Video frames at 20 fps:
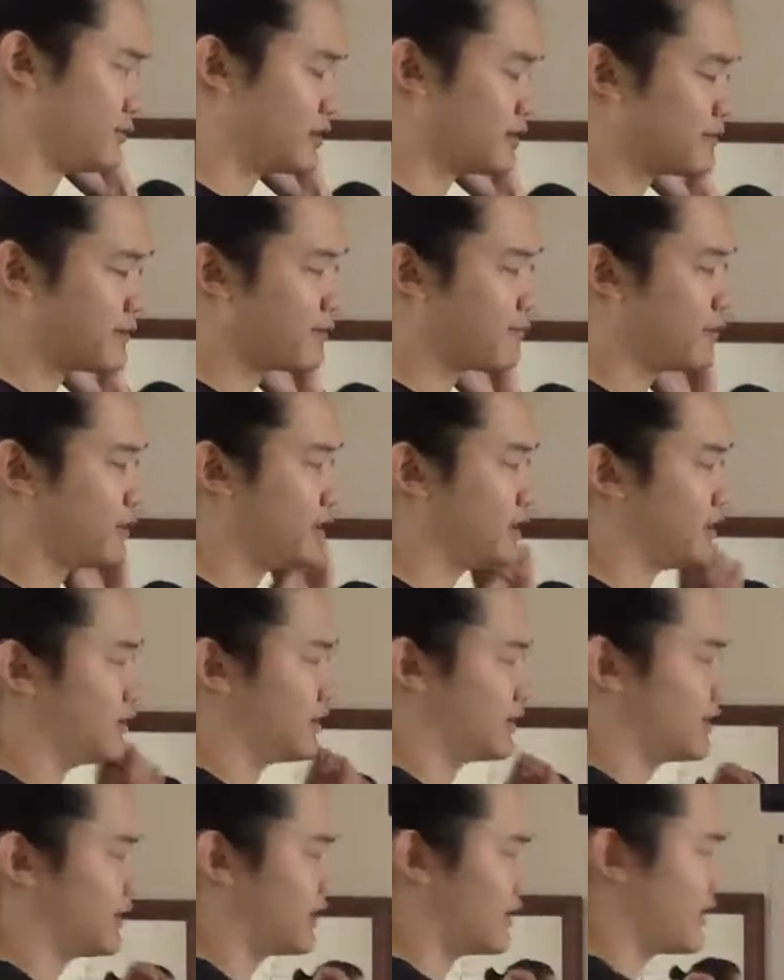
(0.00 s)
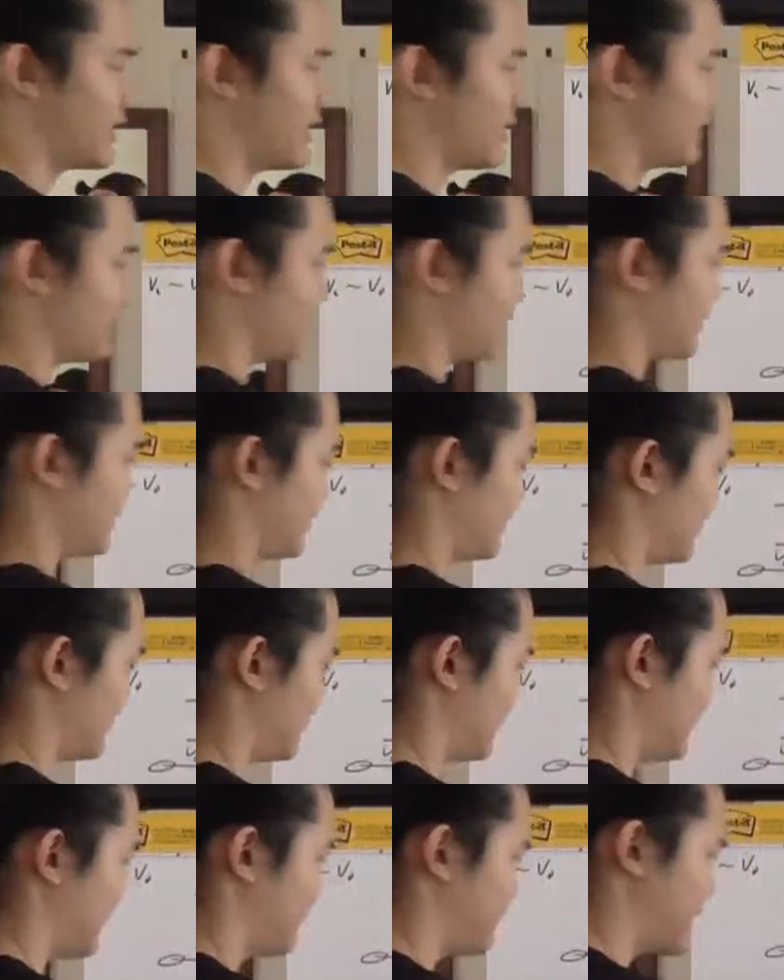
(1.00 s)
what am I really looking at?
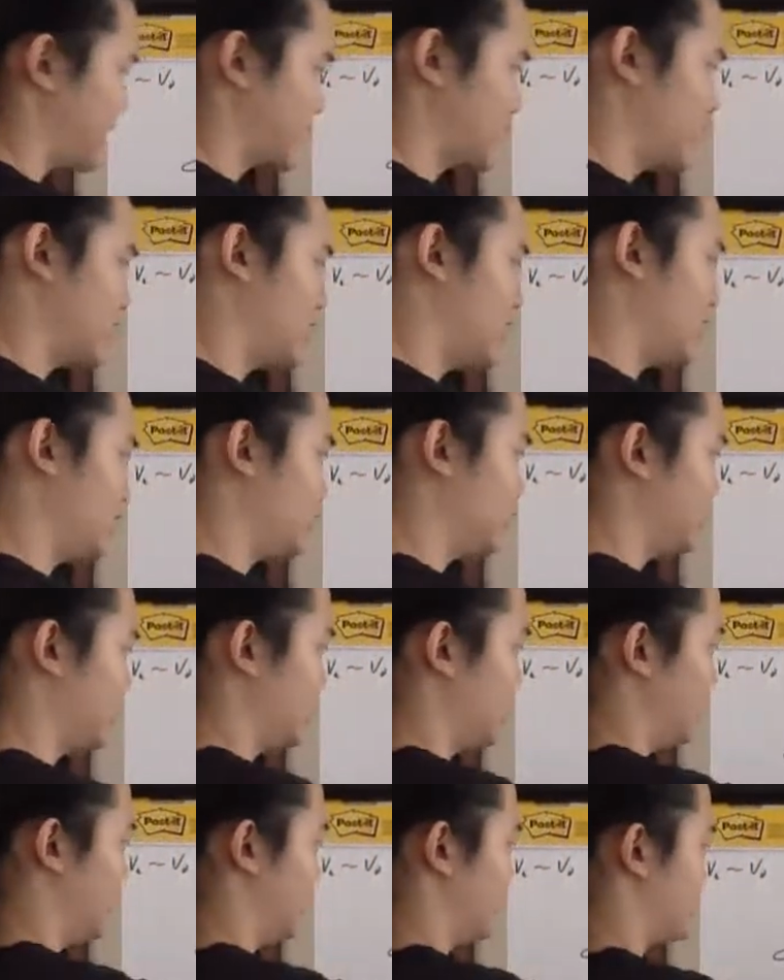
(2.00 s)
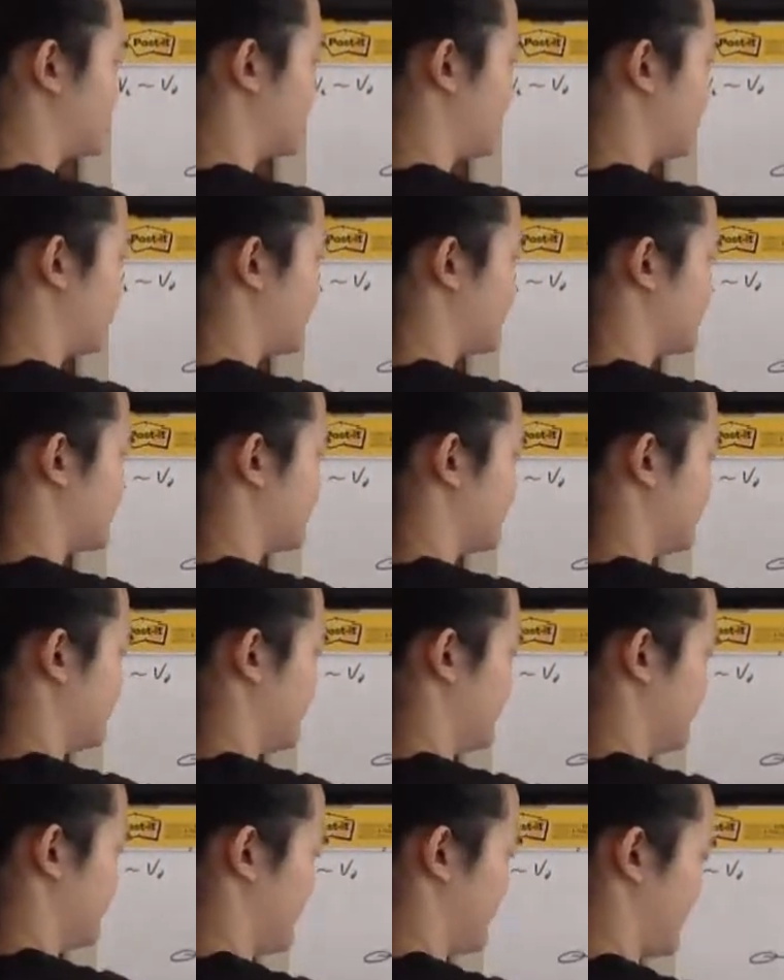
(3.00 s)
If I call, let's call this
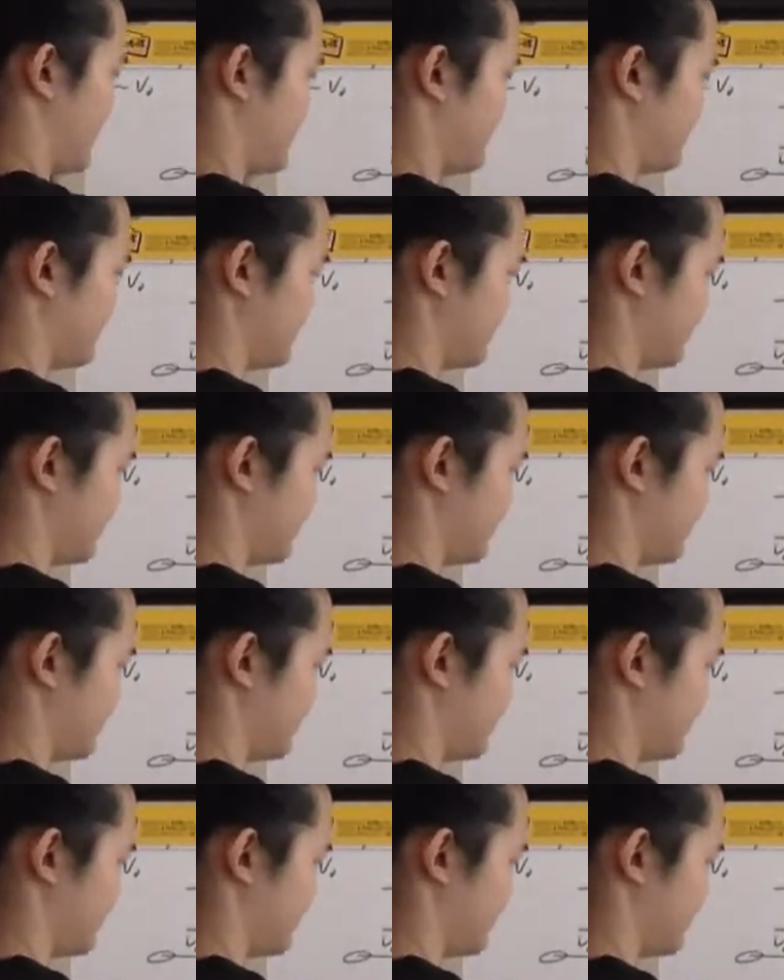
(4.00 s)
2, right?